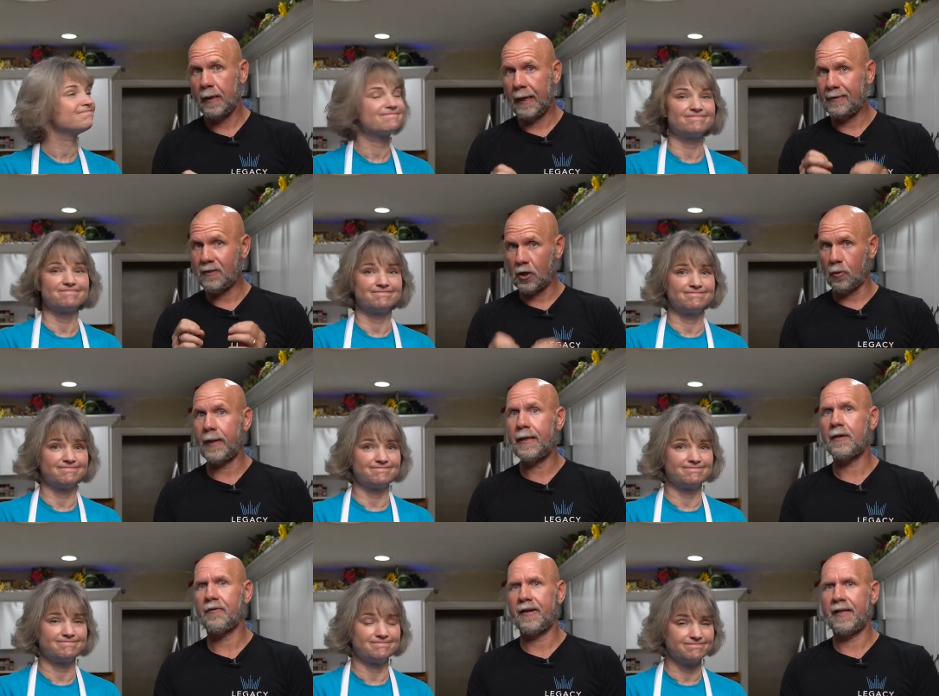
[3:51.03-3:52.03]
Speaker 1: it's a
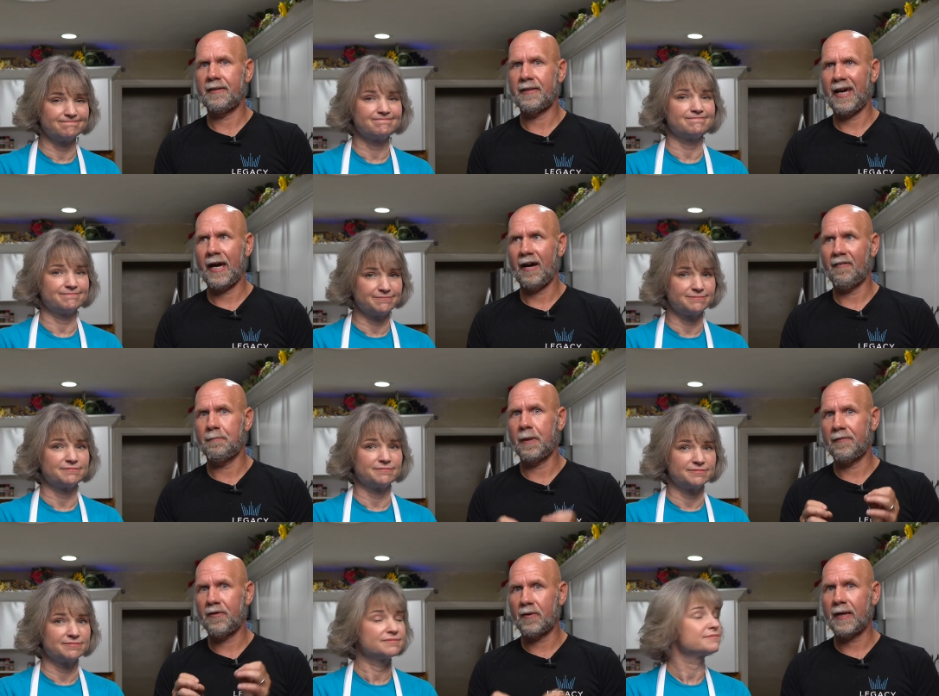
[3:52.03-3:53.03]
great ingredient to have.
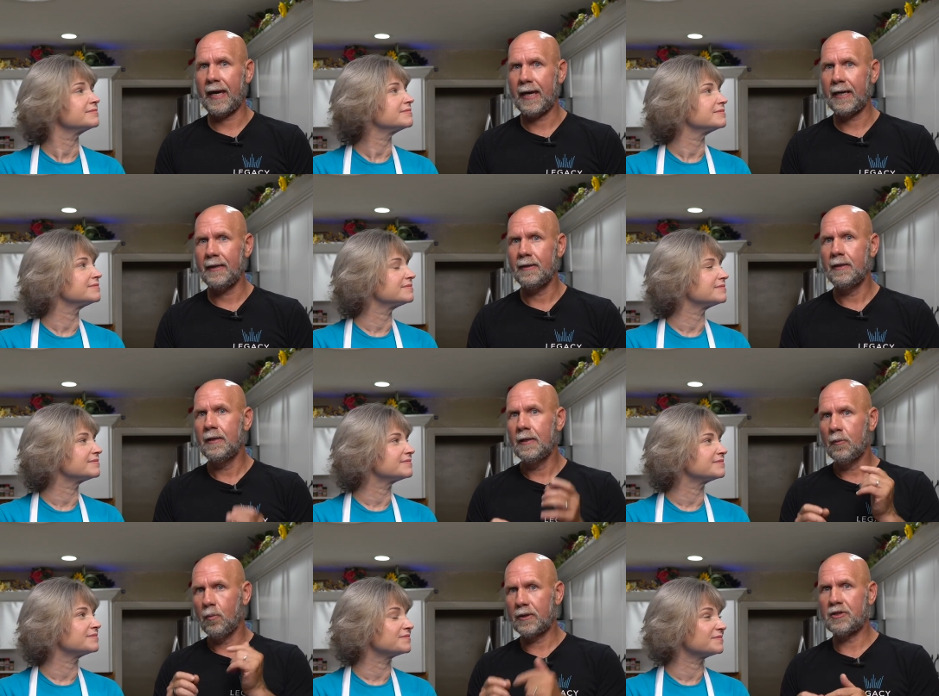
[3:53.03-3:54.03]
But if you can't,
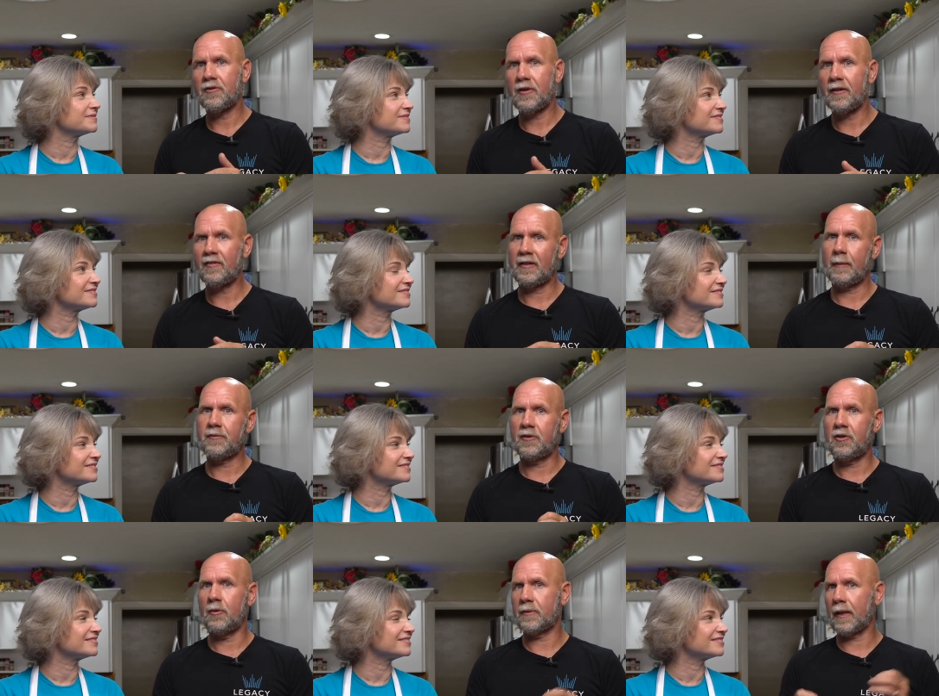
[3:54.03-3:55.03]
we're just gonna
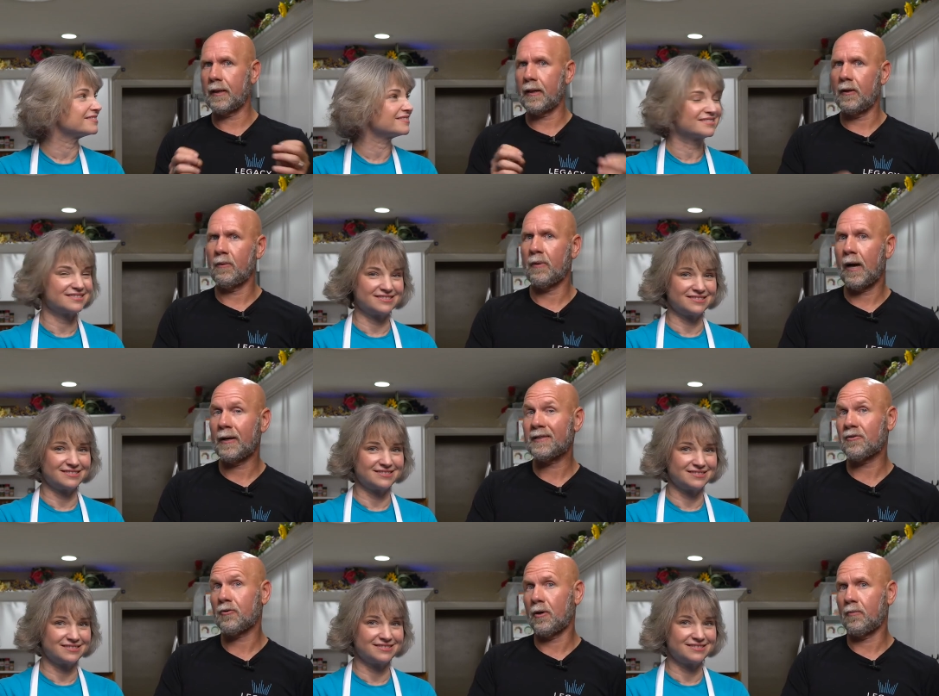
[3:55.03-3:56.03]
substitute with a little
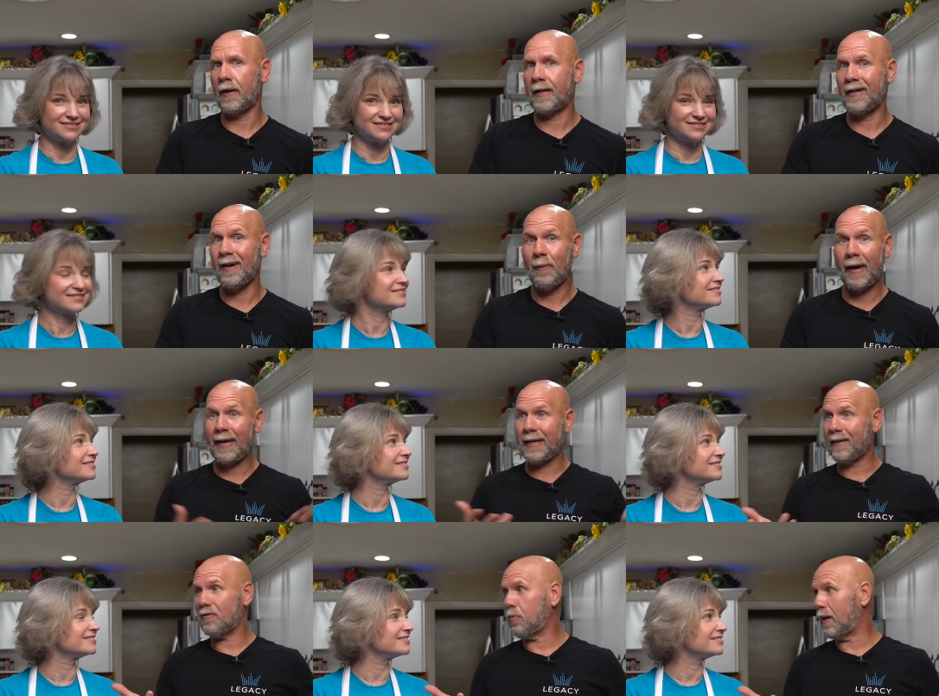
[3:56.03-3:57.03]
extra oregano.
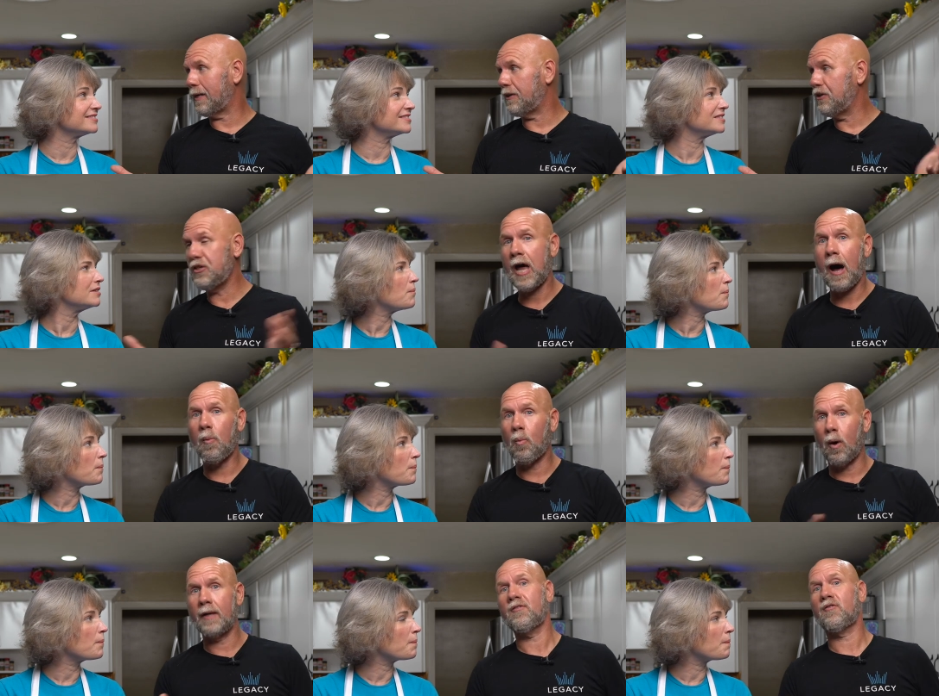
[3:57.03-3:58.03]
And guess what? Not
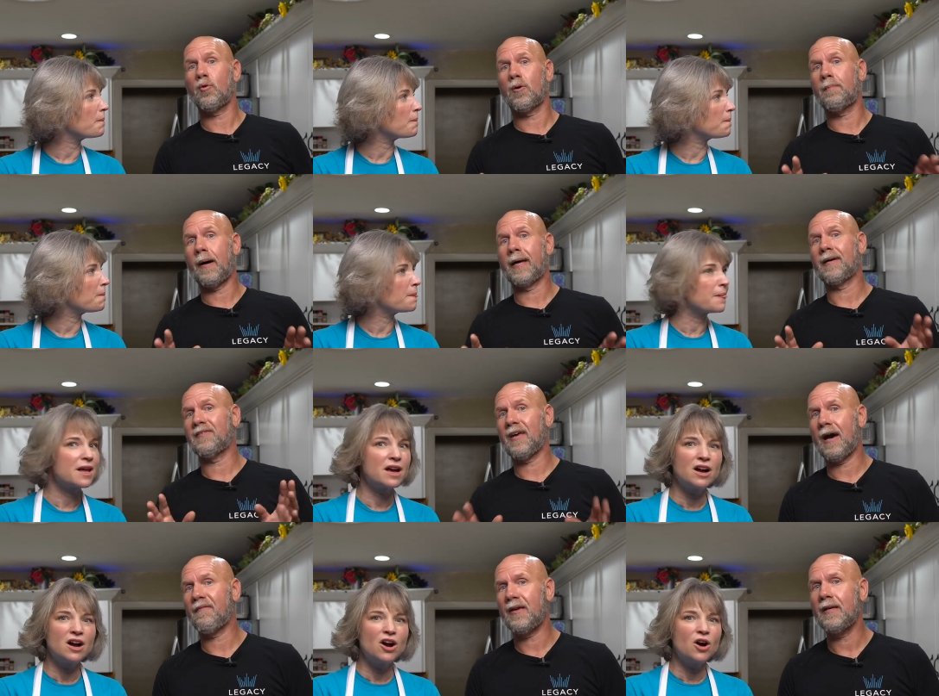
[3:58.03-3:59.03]
one store by us
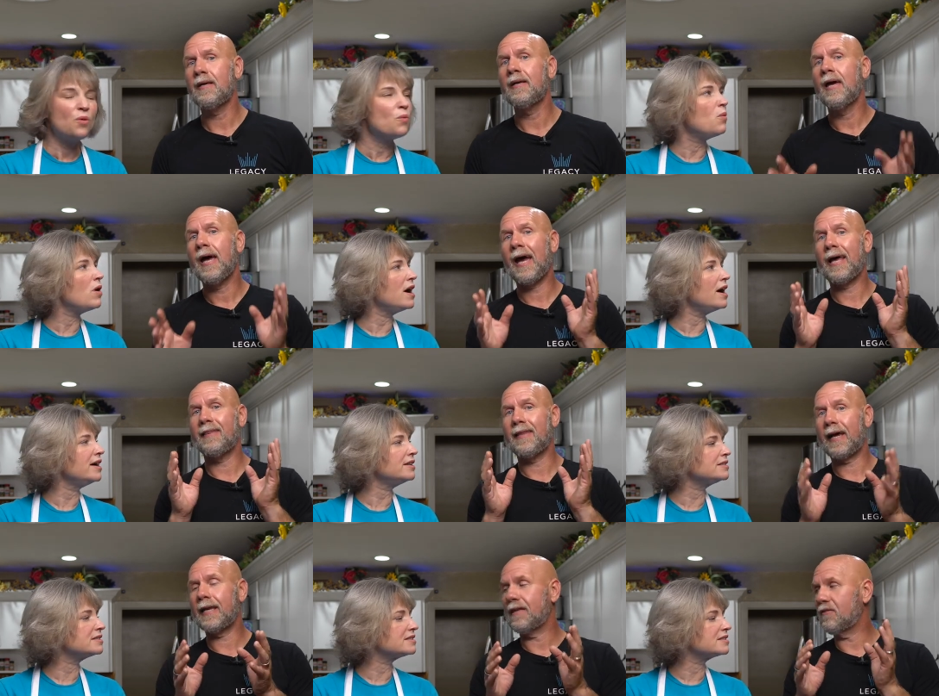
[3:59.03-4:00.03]
have it. What? And
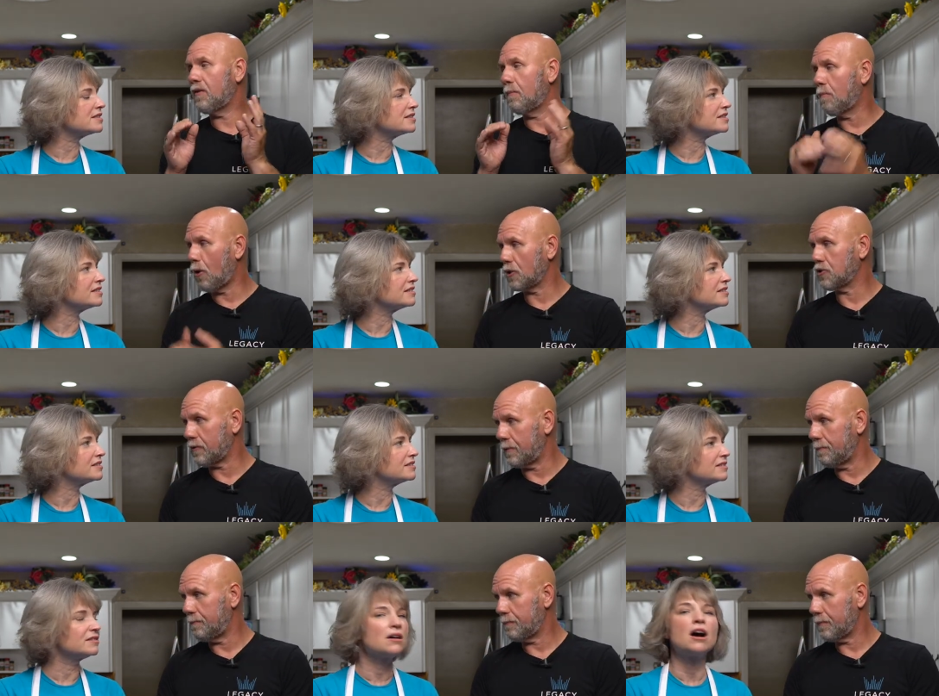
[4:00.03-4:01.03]
that is
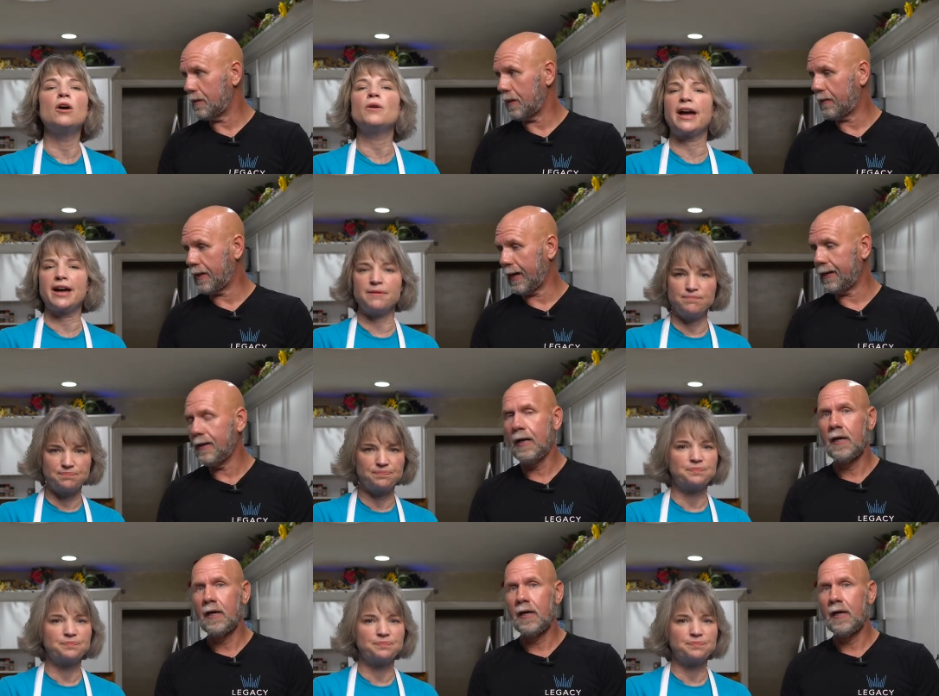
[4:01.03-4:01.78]
marjoram. Okay. okay.